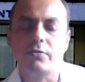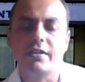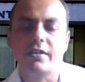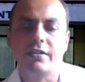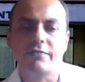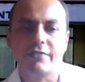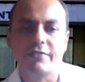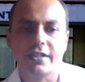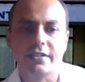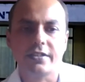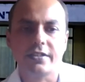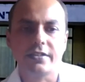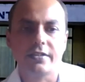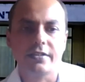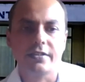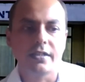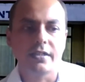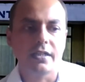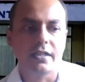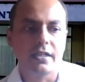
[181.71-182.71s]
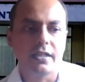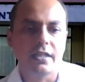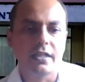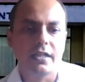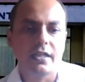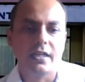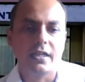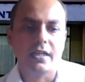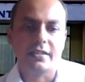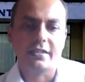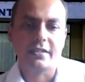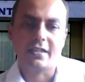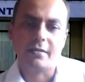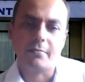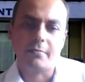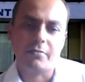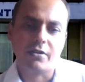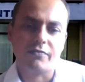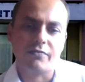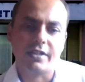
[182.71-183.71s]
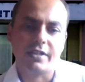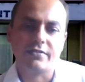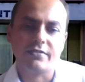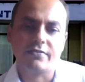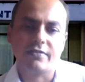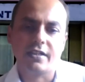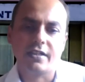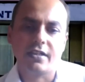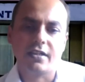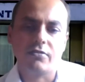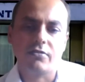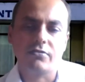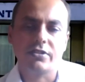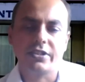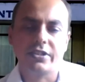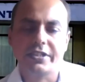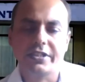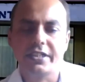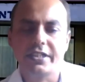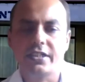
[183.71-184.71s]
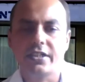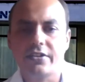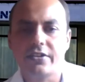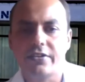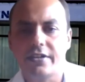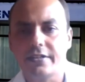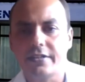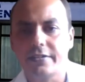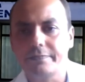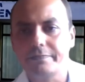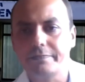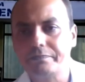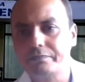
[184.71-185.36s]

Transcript: who are infected. Number of deaths were around 1,300.